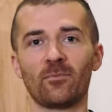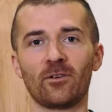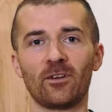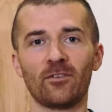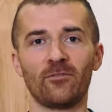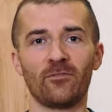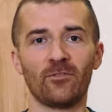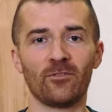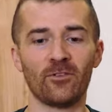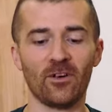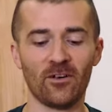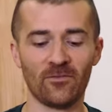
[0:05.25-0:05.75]
But
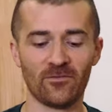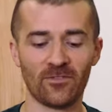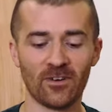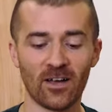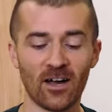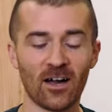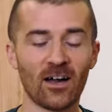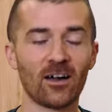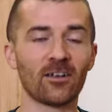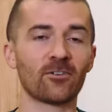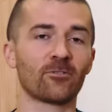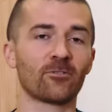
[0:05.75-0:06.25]
if you have
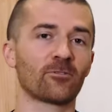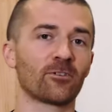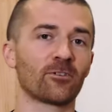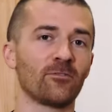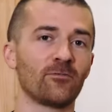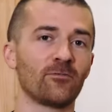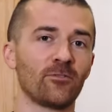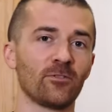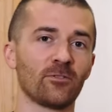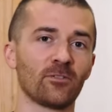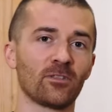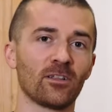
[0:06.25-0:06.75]
not, or
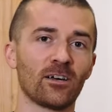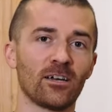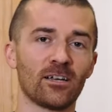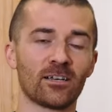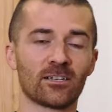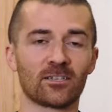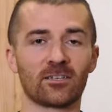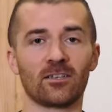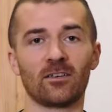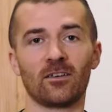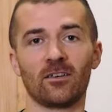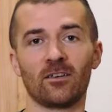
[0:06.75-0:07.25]
if you
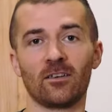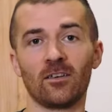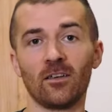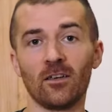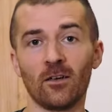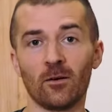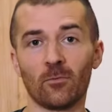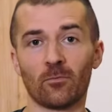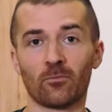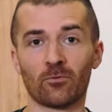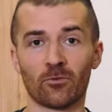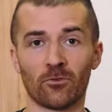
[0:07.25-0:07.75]
like to
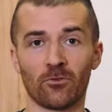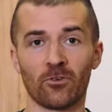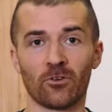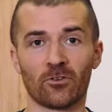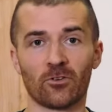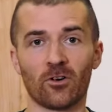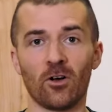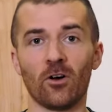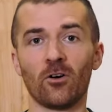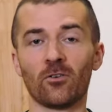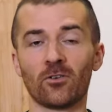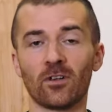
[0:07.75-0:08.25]
brew
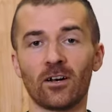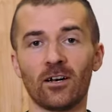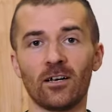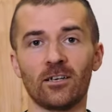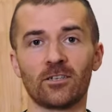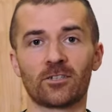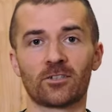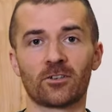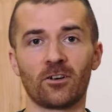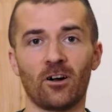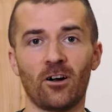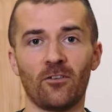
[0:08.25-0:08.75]
your own
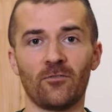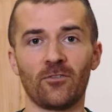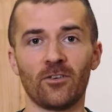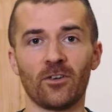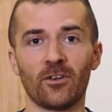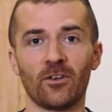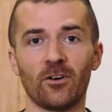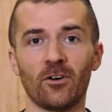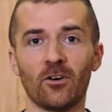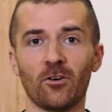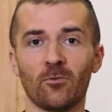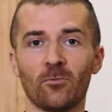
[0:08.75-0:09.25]
iced coffee at
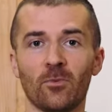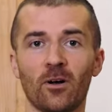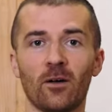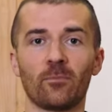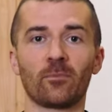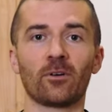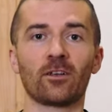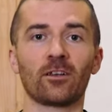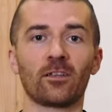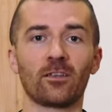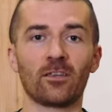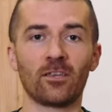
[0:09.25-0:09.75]
home, I'm gonna